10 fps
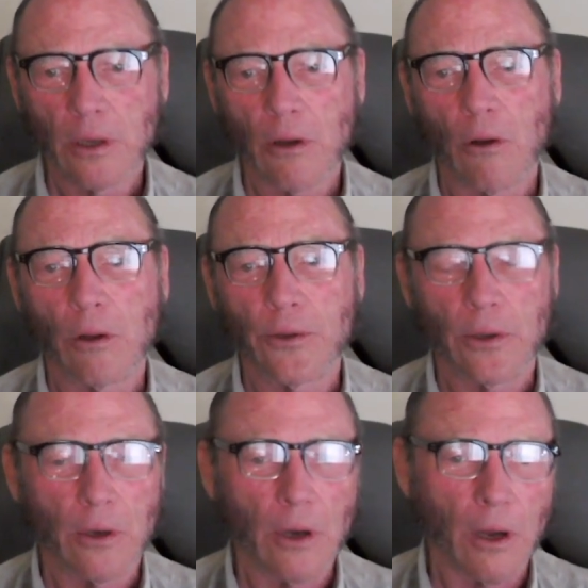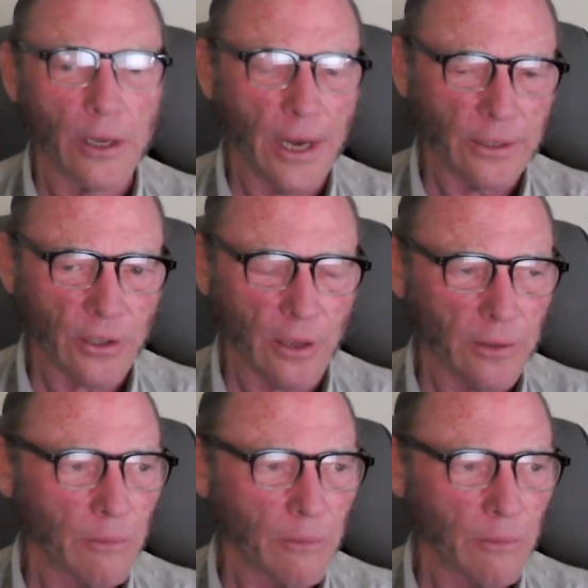called oganesson,